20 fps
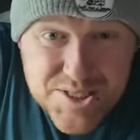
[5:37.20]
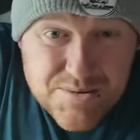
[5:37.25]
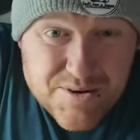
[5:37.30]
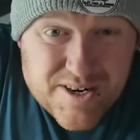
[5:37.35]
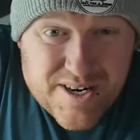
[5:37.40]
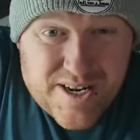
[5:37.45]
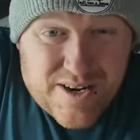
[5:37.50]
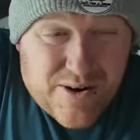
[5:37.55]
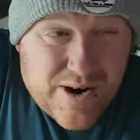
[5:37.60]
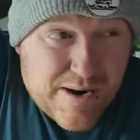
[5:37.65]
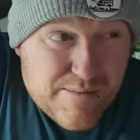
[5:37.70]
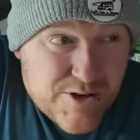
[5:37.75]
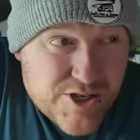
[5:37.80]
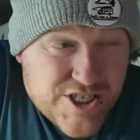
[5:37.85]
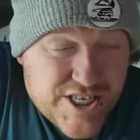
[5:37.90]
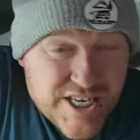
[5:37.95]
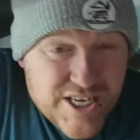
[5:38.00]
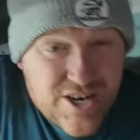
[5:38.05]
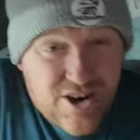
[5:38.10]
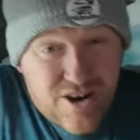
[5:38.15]
Do you want to know how
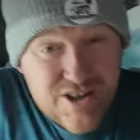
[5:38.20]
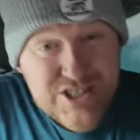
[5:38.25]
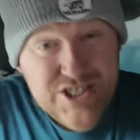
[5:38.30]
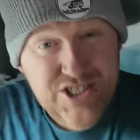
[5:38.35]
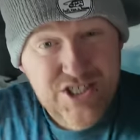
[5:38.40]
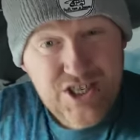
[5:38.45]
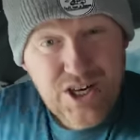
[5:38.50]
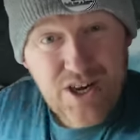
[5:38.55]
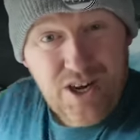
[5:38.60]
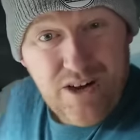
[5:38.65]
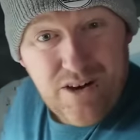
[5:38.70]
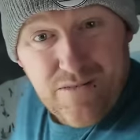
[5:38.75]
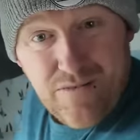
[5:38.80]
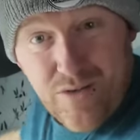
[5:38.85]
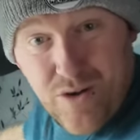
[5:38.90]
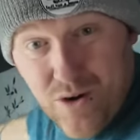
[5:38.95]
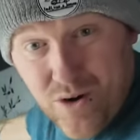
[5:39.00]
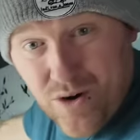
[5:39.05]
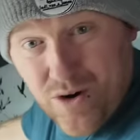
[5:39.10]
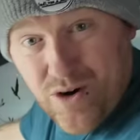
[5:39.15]
much it costs
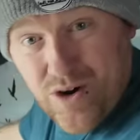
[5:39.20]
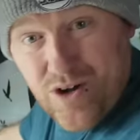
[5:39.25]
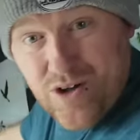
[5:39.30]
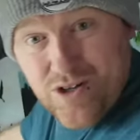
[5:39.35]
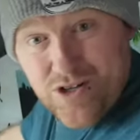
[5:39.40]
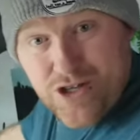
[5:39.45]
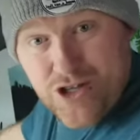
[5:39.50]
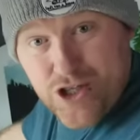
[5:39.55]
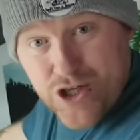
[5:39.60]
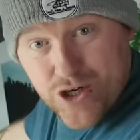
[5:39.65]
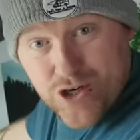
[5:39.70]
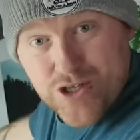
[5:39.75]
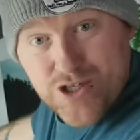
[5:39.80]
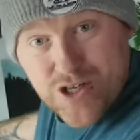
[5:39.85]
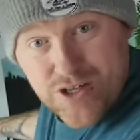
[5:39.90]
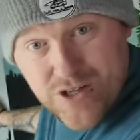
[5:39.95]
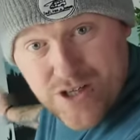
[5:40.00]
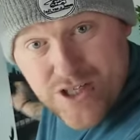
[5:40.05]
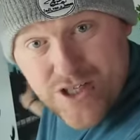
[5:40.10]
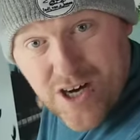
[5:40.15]
for
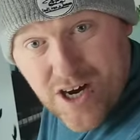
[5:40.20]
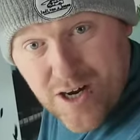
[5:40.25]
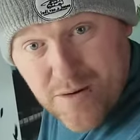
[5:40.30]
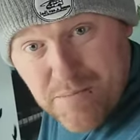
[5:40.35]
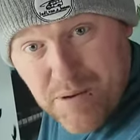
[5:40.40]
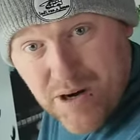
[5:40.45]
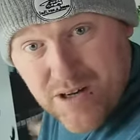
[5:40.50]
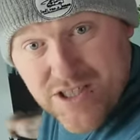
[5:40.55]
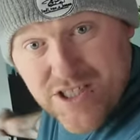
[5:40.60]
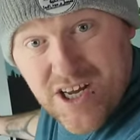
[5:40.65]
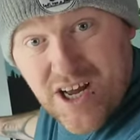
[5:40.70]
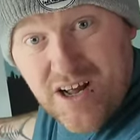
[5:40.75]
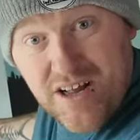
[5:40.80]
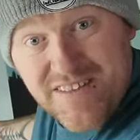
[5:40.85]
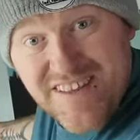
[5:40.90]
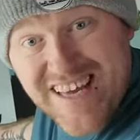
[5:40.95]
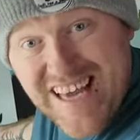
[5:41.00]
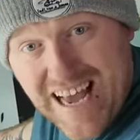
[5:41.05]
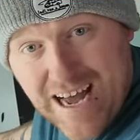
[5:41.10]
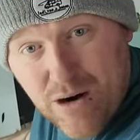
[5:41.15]
just the side pods,
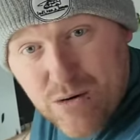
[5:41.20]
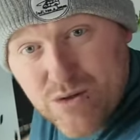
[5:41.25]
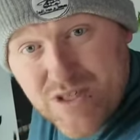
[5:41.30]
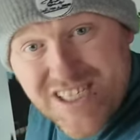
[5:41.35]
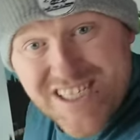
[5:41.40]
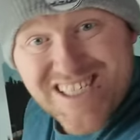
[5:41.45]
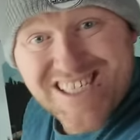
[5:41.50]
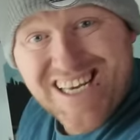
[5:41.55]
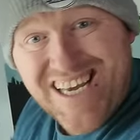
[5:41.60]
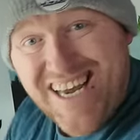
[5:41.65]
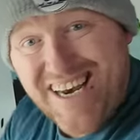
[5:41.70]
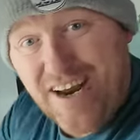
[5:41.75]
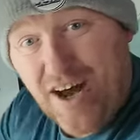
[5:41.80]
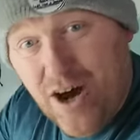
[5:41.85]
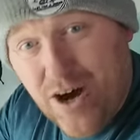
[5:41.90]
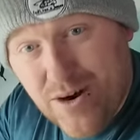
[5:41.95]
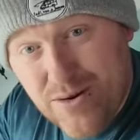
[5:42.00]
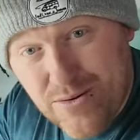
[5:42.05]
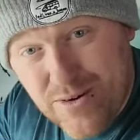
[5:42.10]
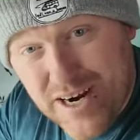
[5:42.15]
the outer skin
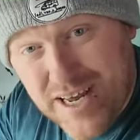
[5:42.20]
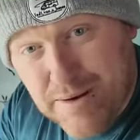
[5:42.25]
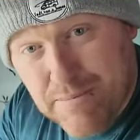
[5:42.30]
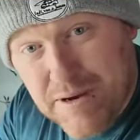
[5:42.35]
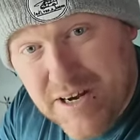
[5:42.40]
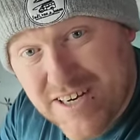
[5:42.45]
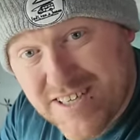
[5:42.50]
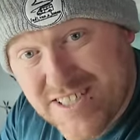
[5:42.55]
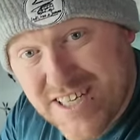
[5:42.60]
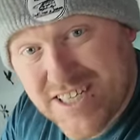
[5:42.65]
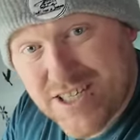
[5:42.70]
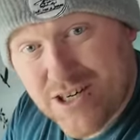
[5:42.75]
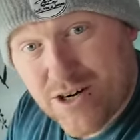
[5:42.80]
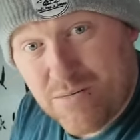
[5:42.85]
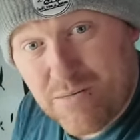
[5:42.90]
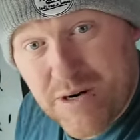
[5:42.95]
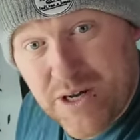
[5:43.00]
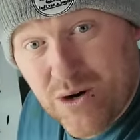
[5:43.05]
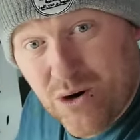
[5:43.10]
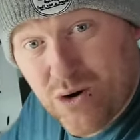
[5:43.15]
only, because this
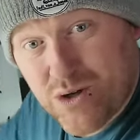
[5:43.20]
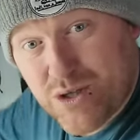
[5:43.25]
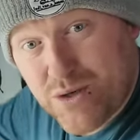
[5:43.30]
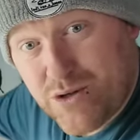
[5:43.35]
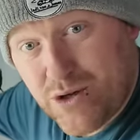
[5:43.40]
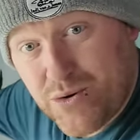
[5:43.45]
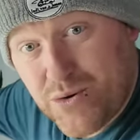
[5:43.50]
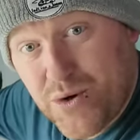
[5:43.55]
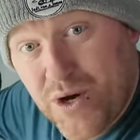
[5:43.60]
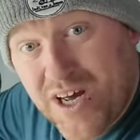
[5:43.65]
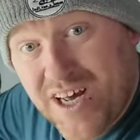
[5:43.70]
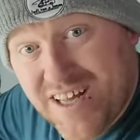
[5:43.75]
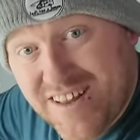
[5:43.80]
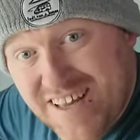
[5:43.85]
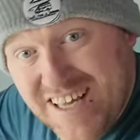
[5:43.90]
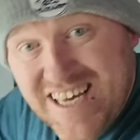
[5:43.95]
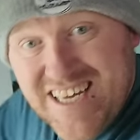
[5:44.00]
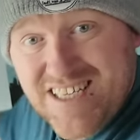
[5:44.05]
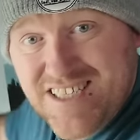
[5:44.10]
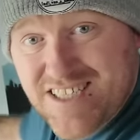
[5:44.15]
company also do
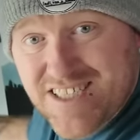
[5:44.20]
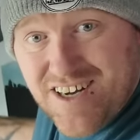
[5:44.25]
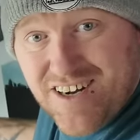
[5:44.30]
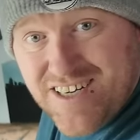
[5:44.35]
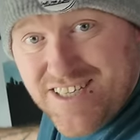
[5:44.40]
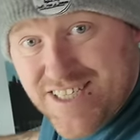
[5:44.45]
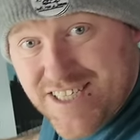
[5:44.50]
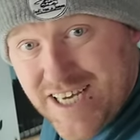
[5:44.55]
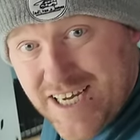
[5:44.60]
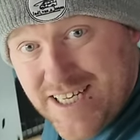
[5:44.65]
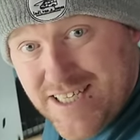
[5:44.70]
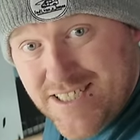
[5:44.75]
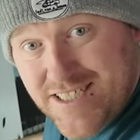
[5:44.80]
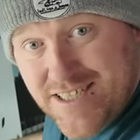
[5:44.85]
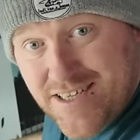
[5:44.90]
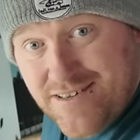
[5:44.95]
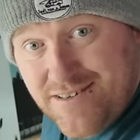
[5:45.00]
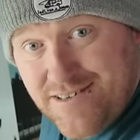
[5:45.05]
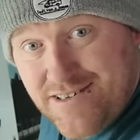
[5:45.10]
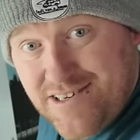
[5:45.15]
the inside
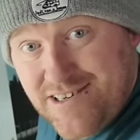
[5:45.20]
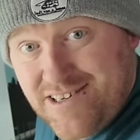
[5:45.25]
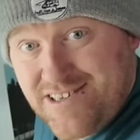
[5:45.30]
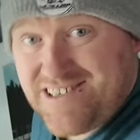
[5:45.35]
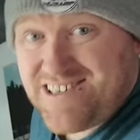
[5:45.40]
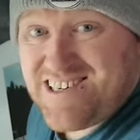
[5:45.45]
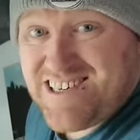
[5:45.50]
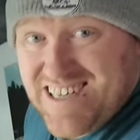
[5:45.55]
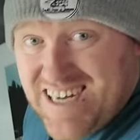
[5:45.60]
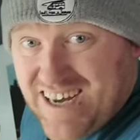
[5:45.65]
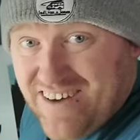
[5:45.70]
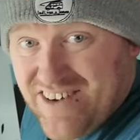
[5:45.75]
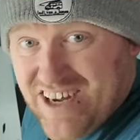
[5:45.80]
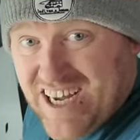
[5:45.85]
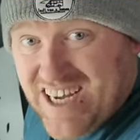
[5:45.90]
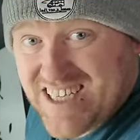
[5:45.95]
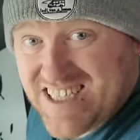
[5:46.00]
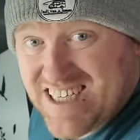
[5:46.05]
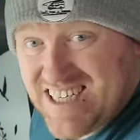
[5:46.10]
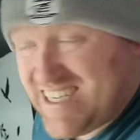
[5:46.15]
skins. Have a
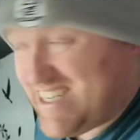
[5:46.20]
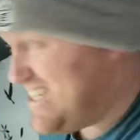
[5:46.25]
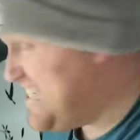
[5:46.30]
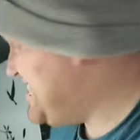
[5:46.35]
guess.